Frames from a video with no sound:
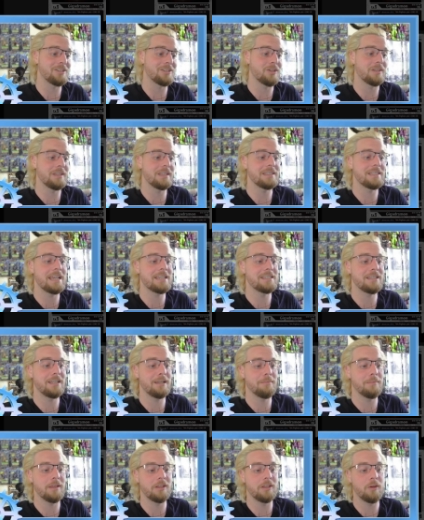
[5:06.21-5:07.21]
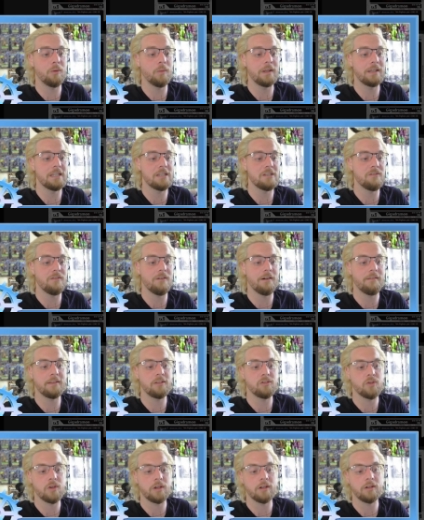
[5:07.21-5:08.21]
So this has the ability when
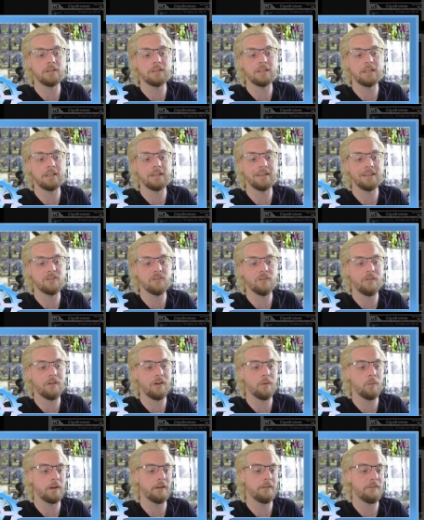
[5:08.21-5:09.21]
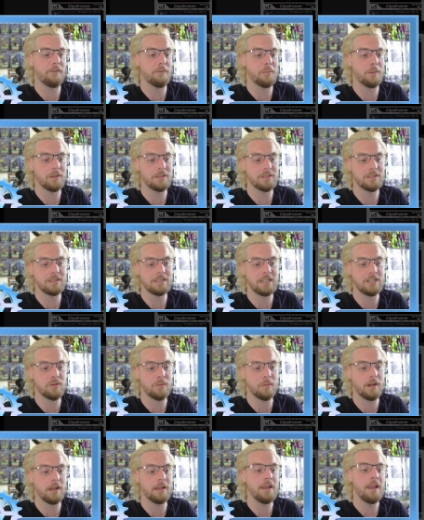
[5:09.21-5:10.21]
Digivolving trigger, de-digivolve one of your opponent's
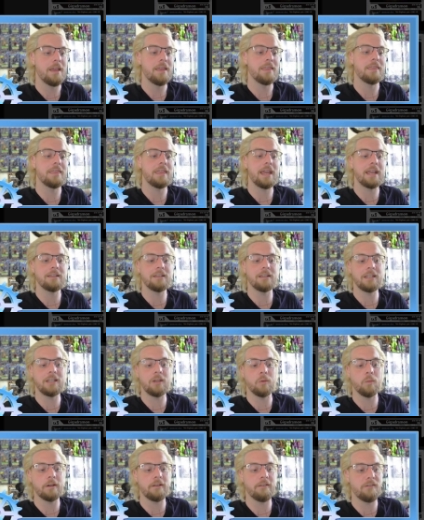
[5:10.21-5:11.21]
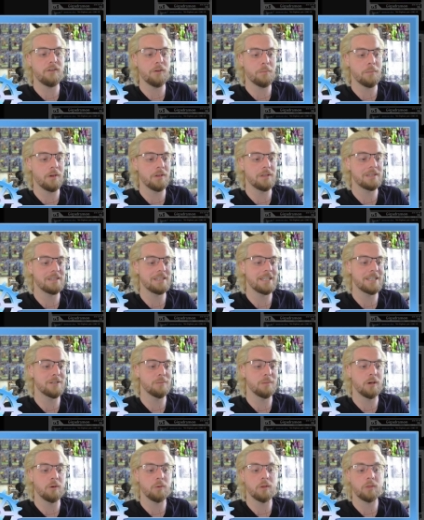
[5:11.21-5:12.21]
Digimon, then delete one of your opponent's
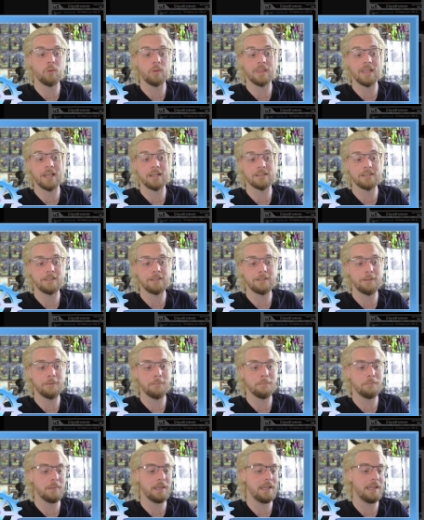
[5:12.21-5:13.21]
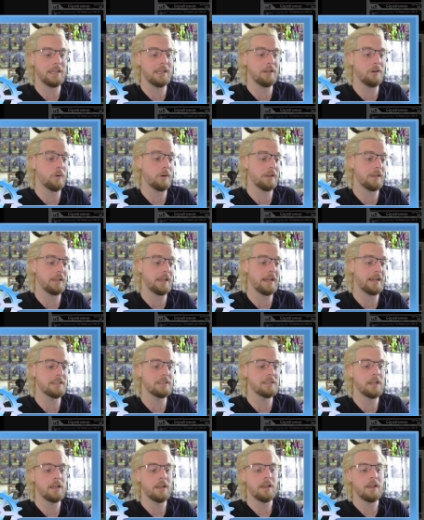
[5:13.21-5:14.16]
Digimon with 3000 DP or less.